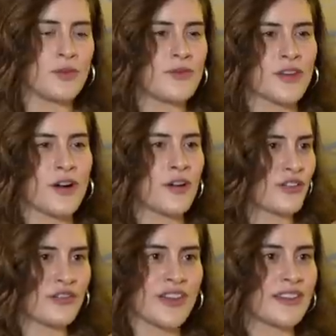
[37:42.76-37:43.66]
moving on or
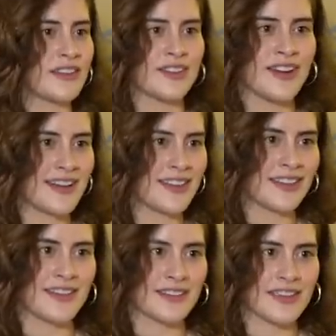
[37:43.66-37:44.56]
failing or
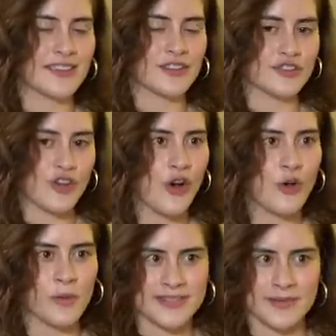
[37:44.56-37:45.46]
anything. Like, there's
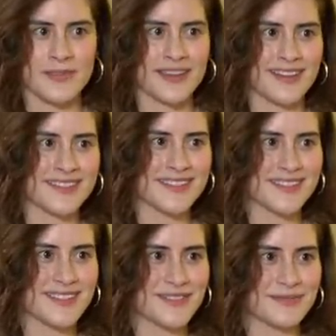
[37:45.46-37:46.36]
always something else
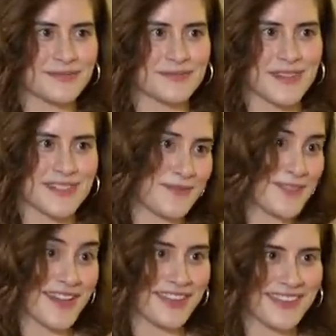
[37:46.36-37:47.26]
mm. except for
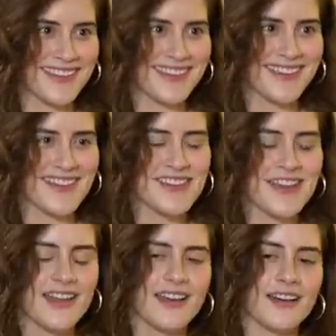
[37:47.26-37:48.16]
death. Mm-hmm.
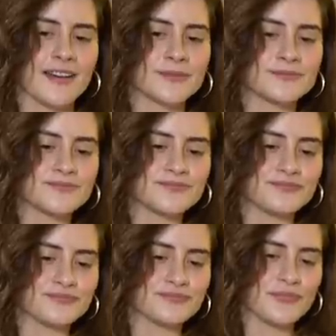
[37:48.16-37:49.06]
Um,
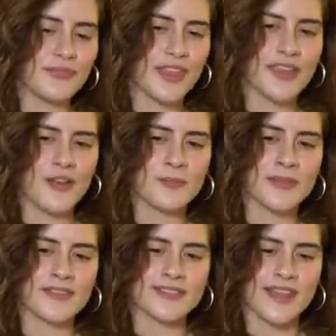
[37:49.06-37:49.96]
that would be
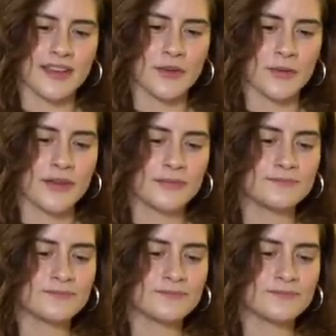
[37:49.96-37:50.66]
the second one.